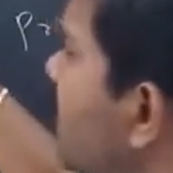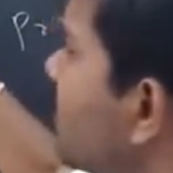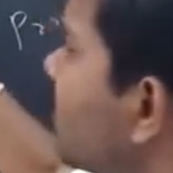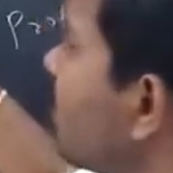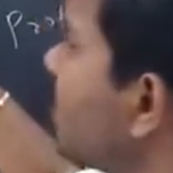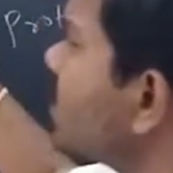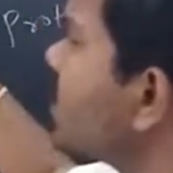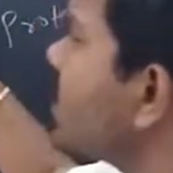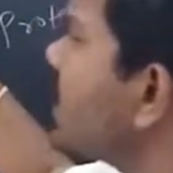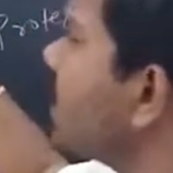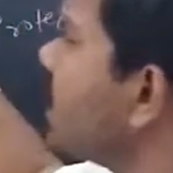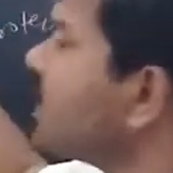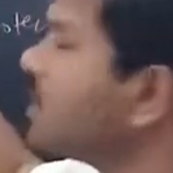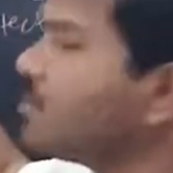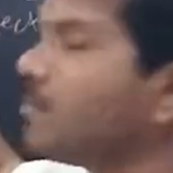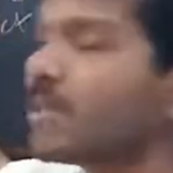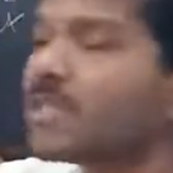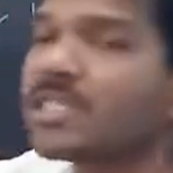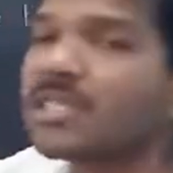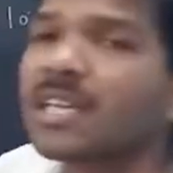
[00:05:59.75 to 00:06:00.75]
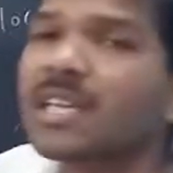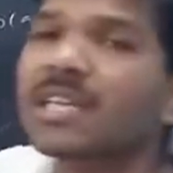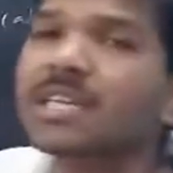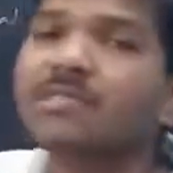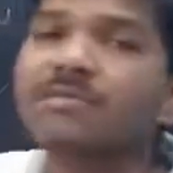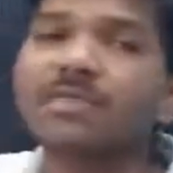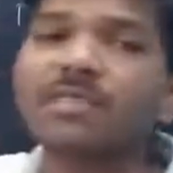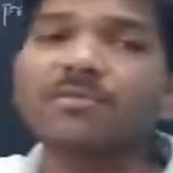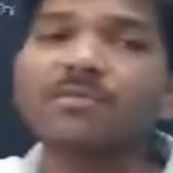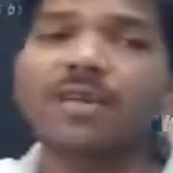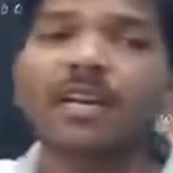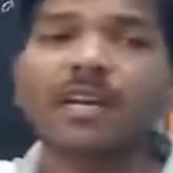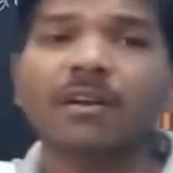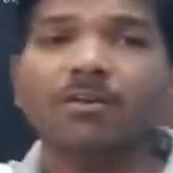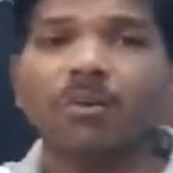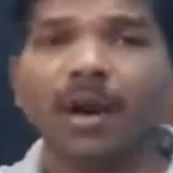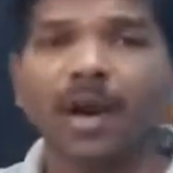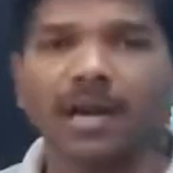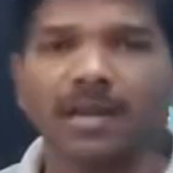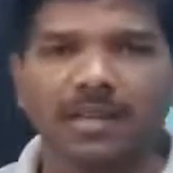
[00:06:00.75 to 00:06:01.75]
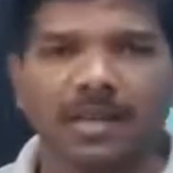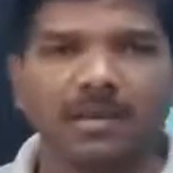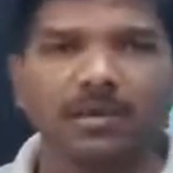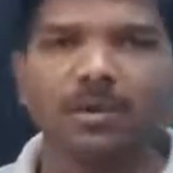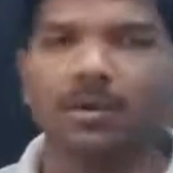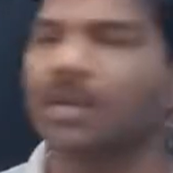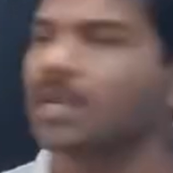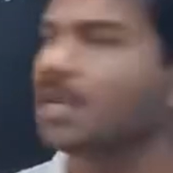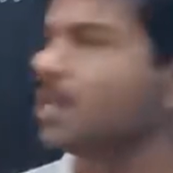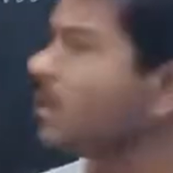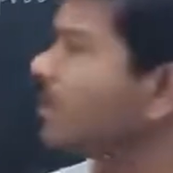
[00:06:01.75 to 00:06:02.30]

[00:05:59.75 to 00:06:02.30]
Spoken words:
which we require, that only